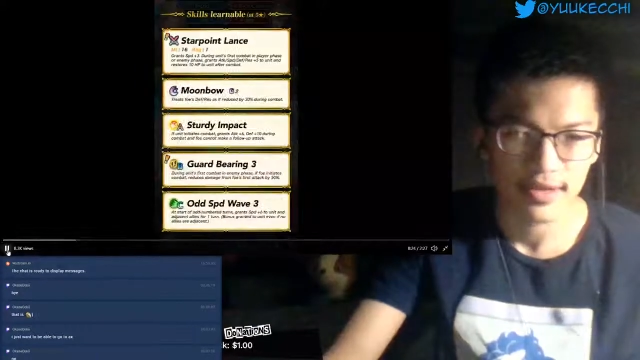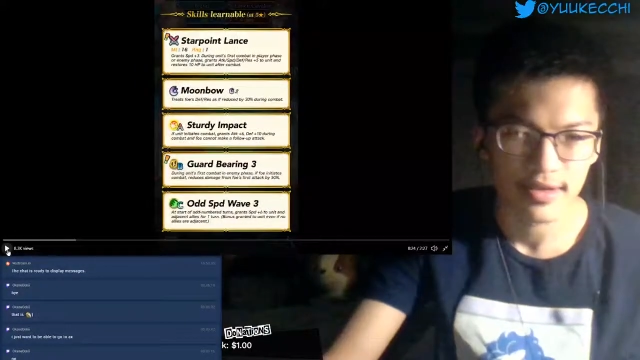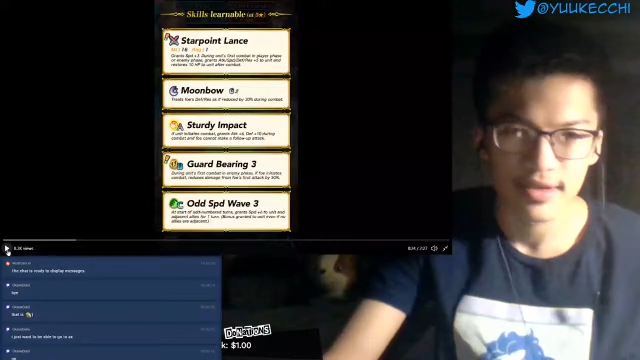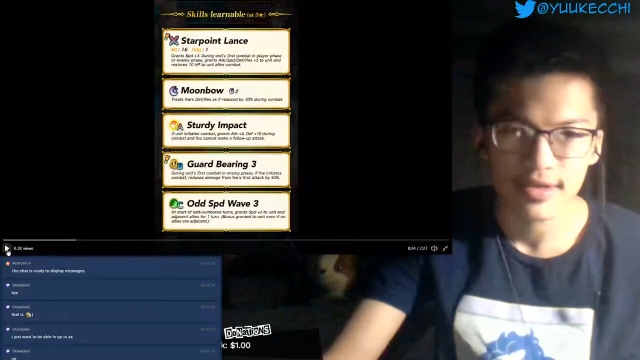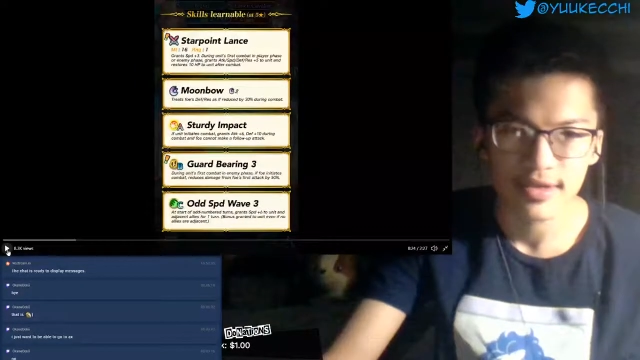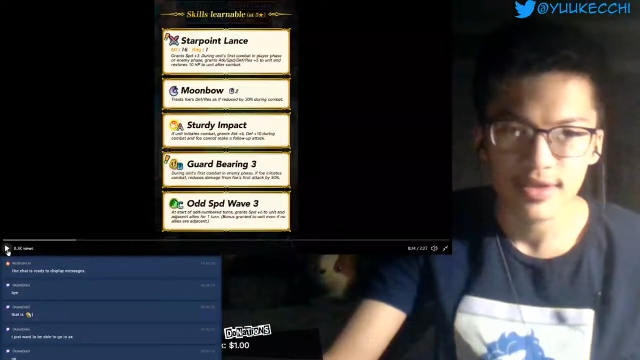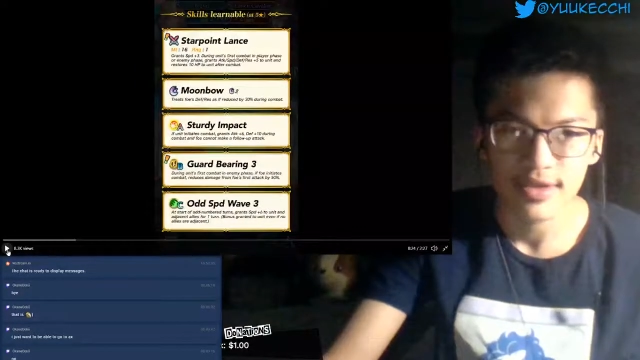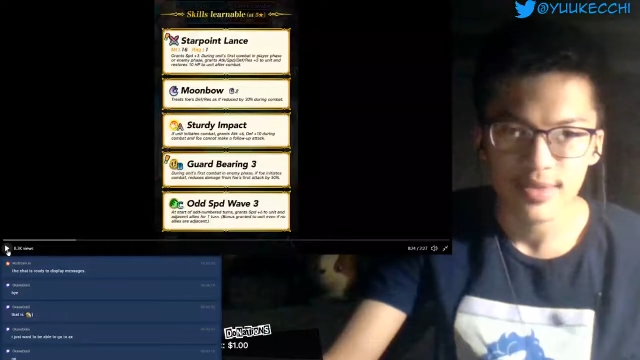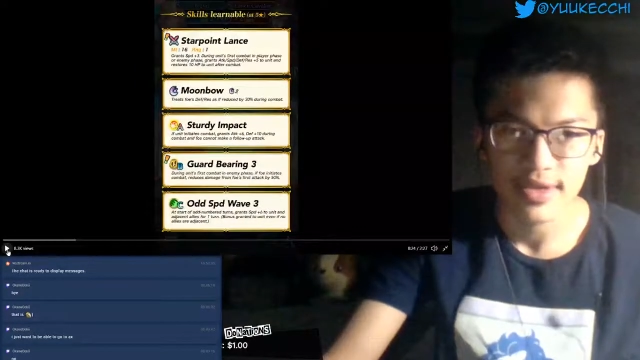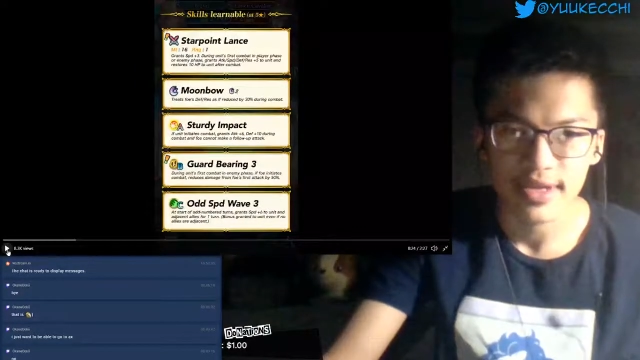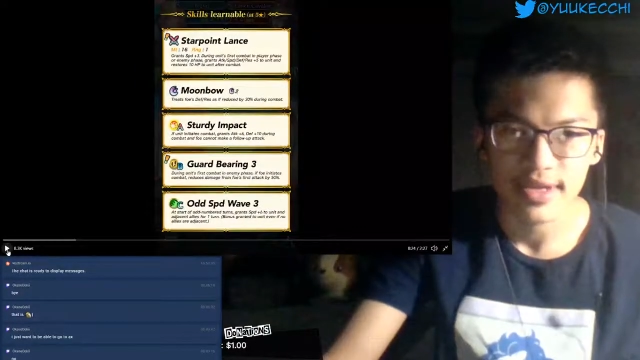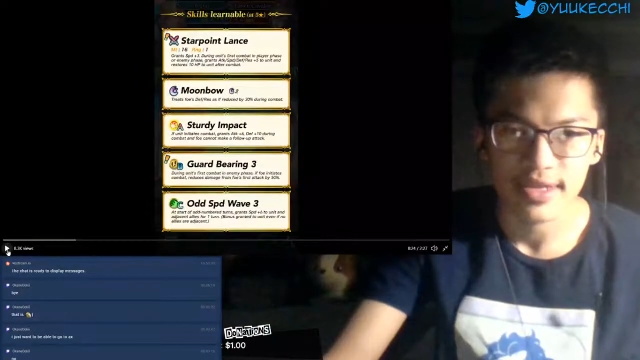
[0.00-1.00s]
Starpoint
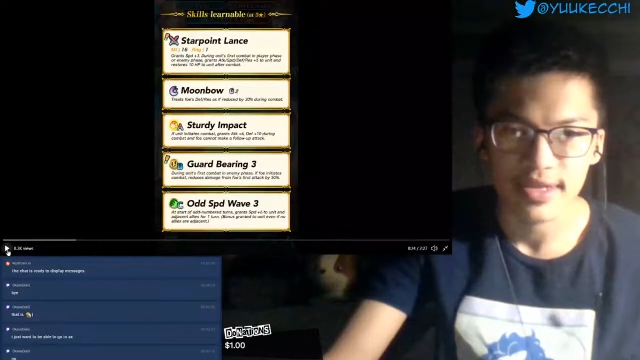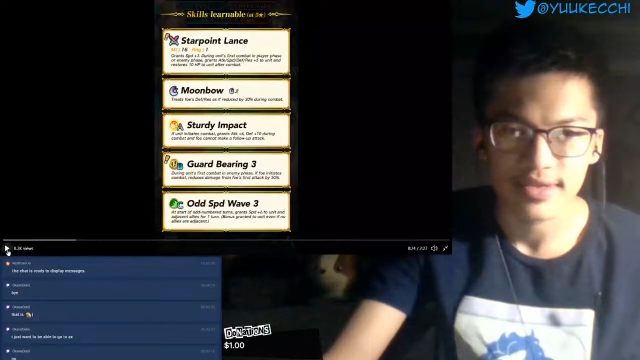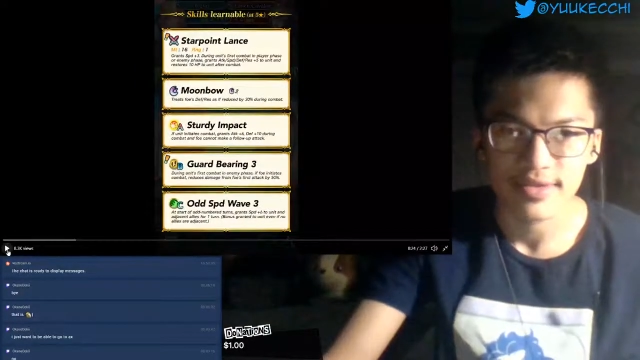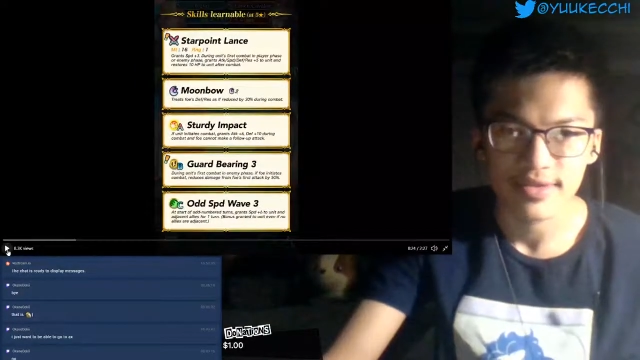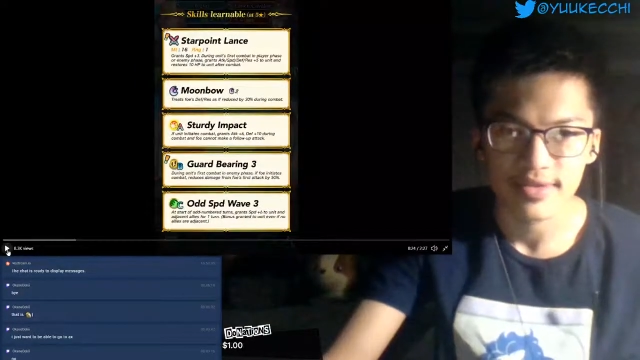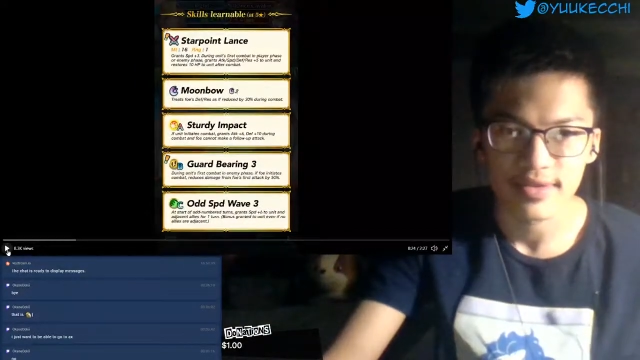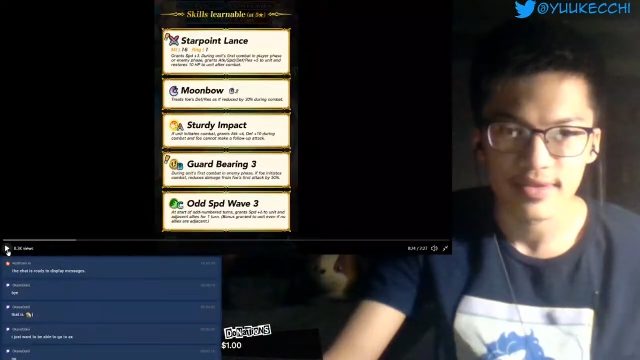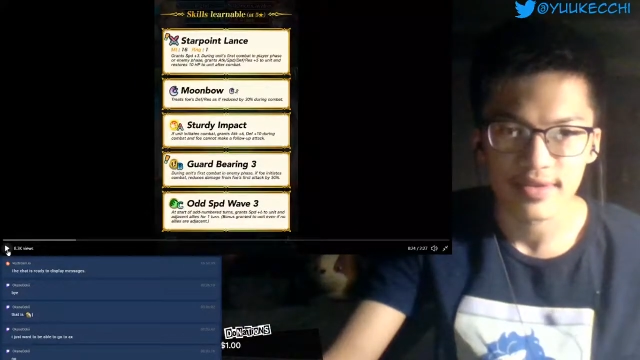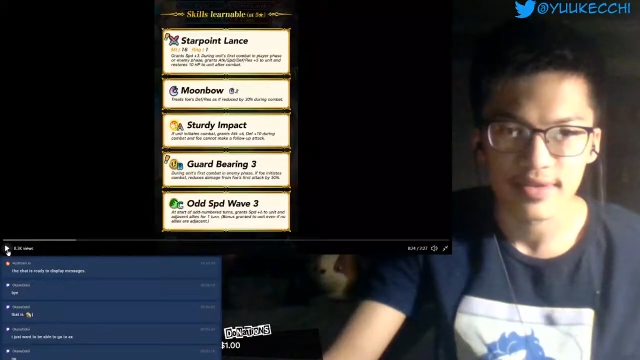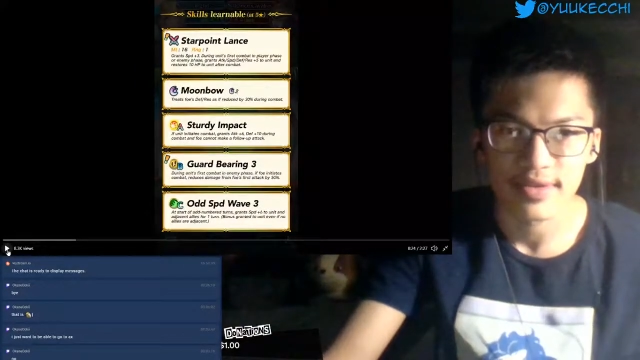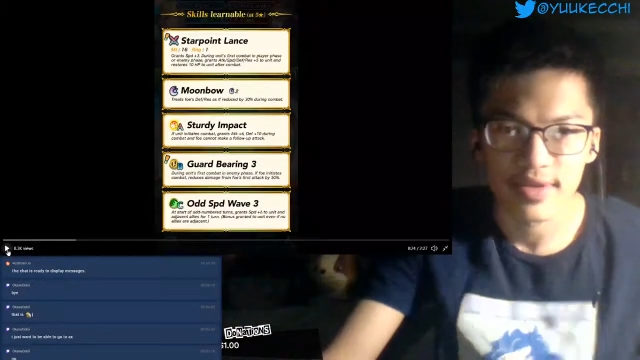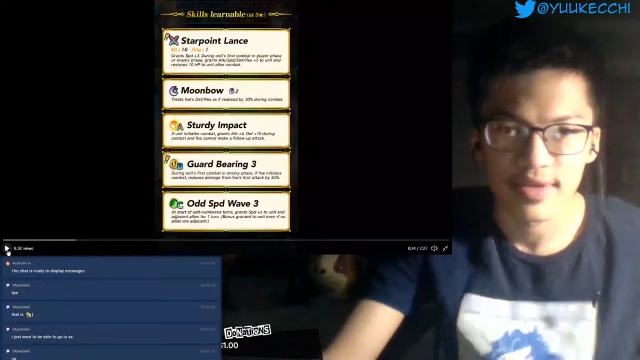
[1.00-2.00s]
Lance. Uh,
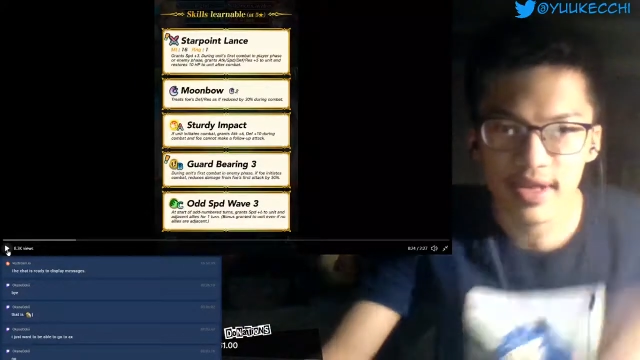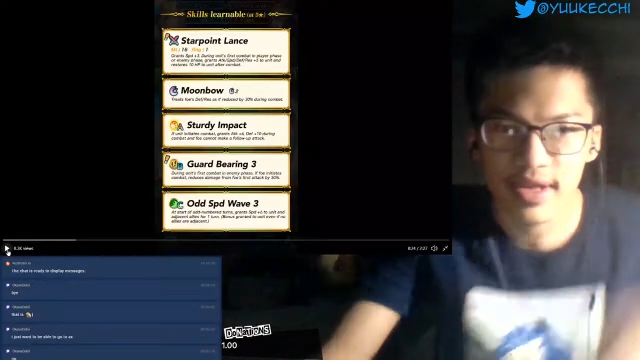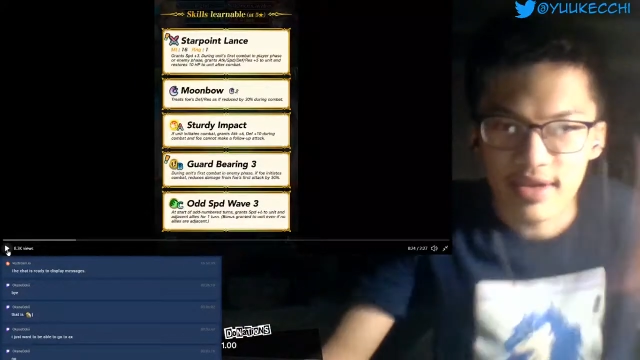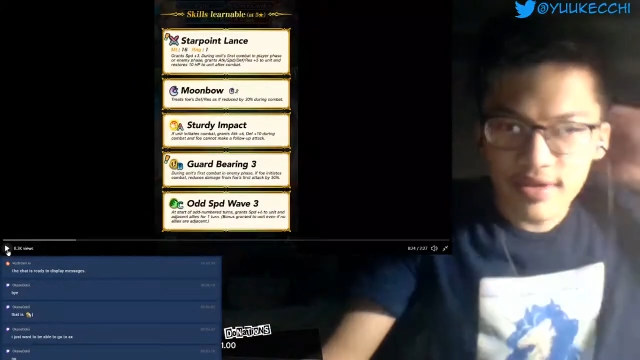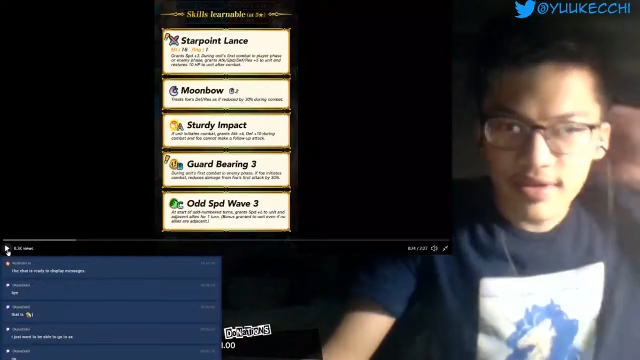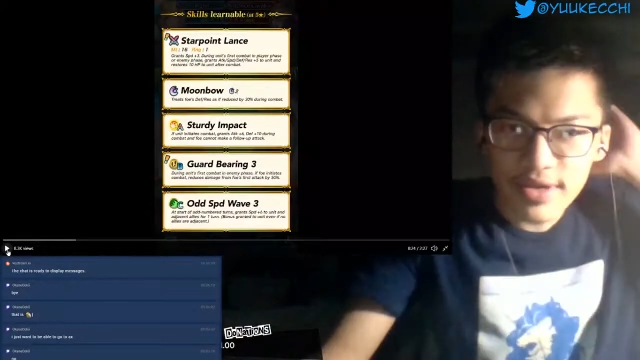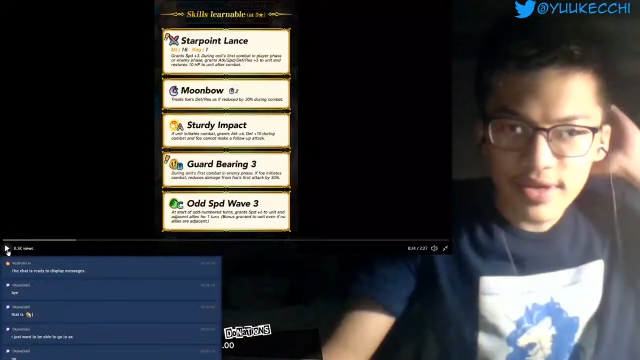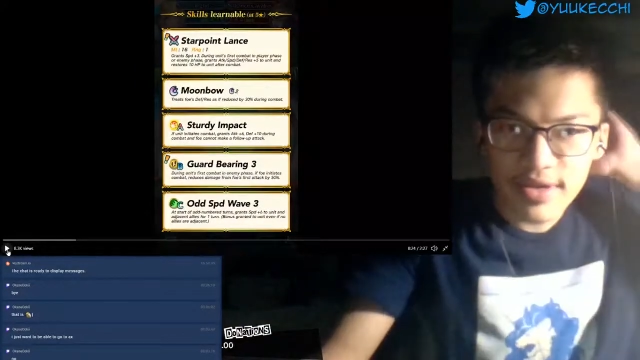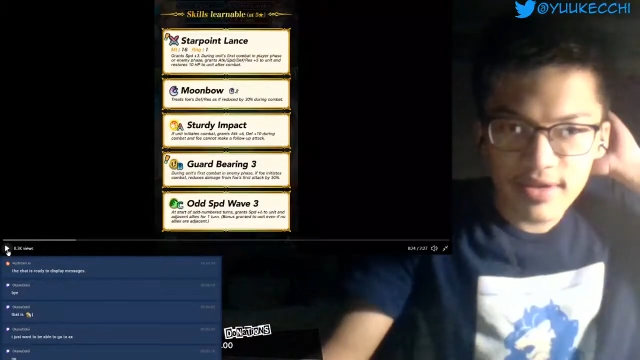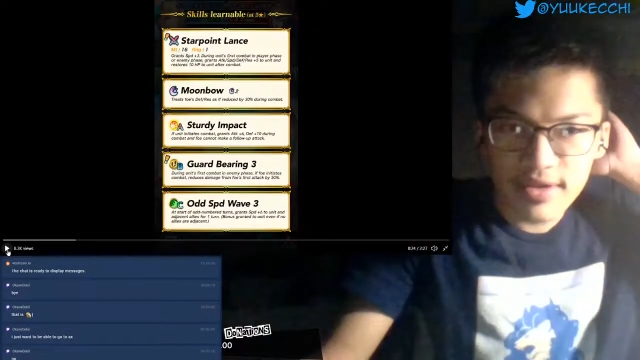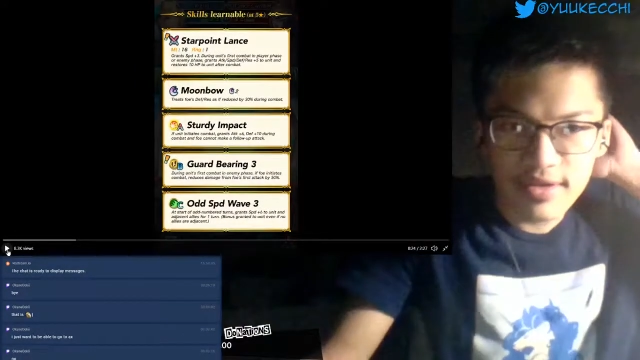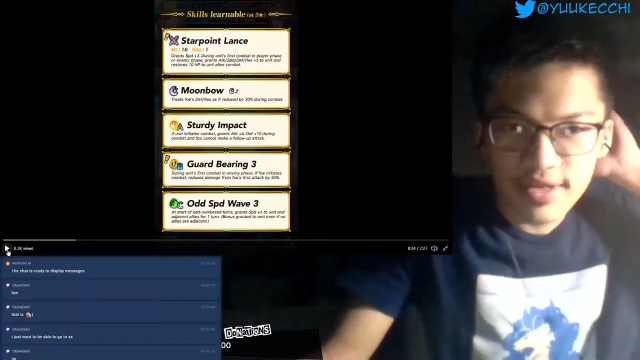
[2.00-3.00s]
during
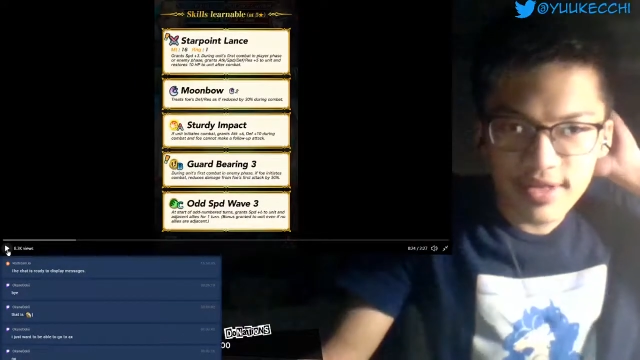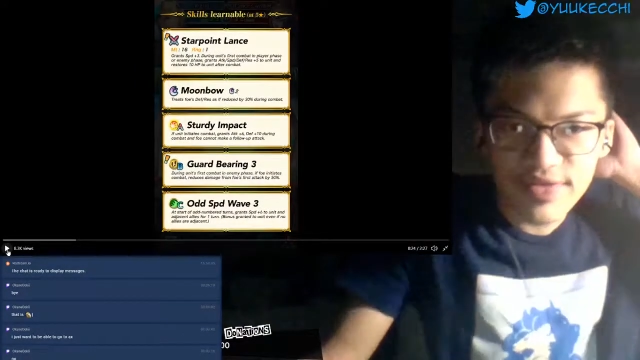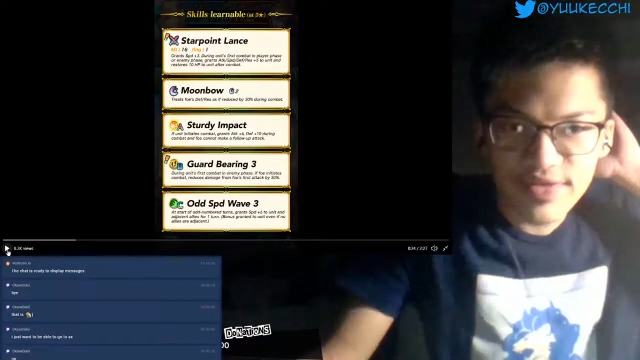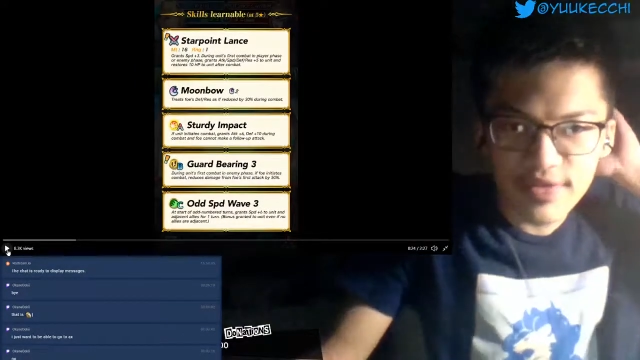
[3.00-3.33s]
unit's first